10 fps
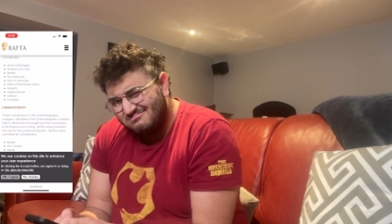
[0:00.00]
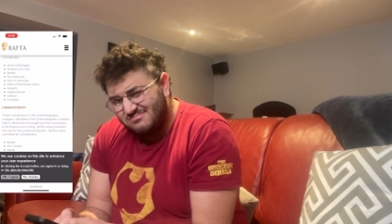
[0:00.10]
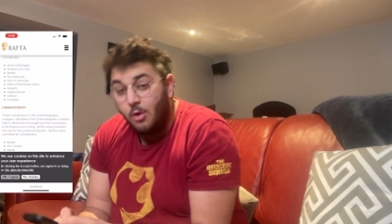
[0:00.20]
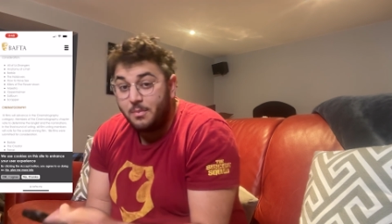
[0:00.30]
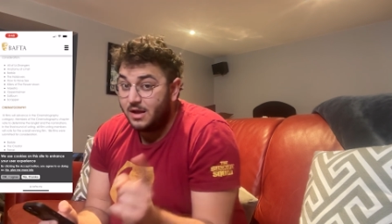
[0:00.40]

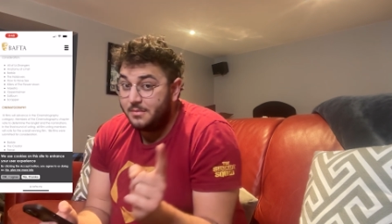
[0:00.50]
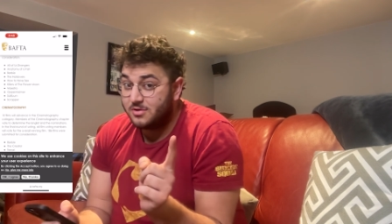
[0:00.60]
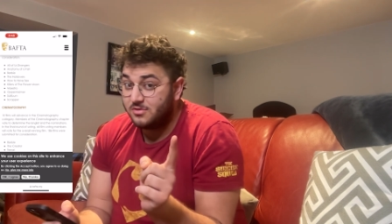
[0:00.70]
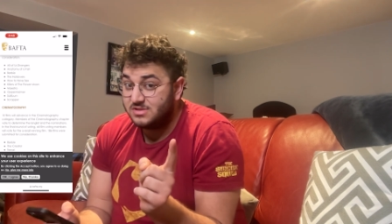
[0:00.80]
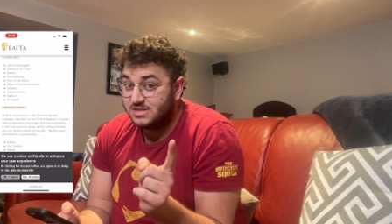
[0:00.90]
Oh, Penelope
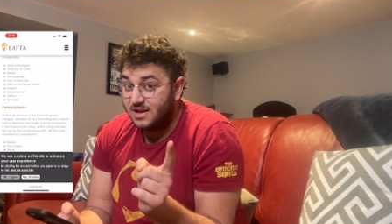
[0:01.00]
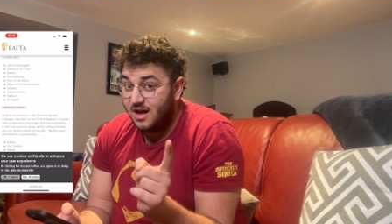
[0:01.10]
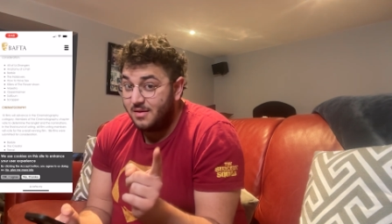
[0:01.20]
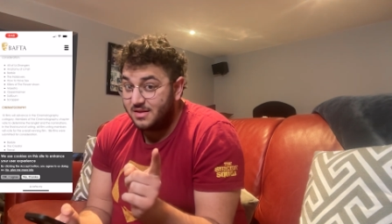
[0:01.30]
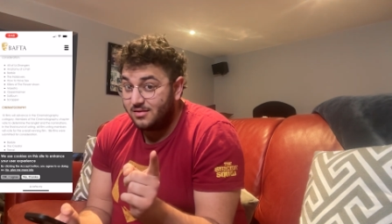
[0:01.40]
Cruz did
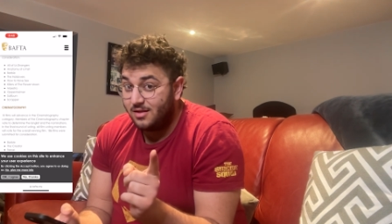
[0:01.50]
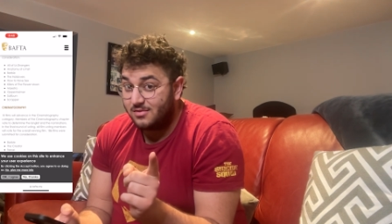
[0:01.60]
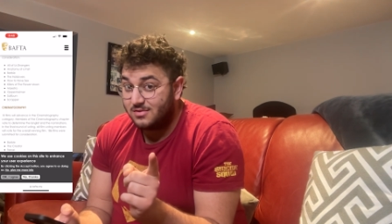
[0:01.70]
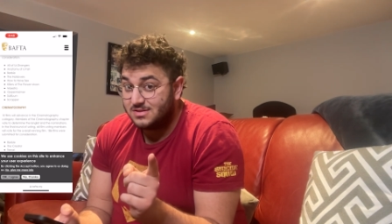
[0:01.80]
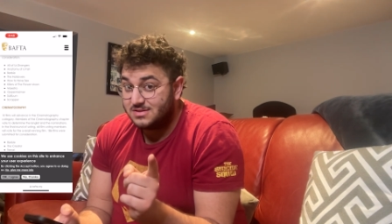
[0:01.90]
not make the
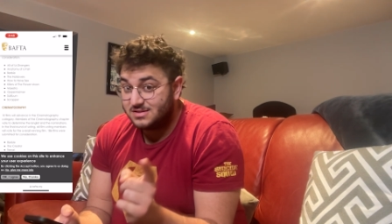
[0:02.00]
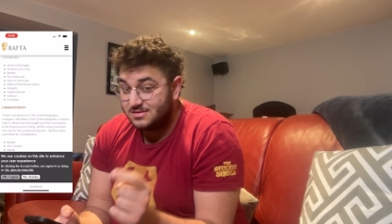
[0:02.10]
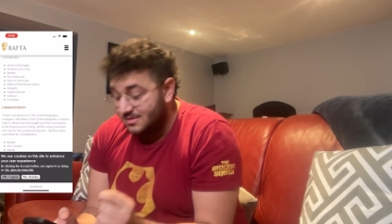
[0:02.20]
long list.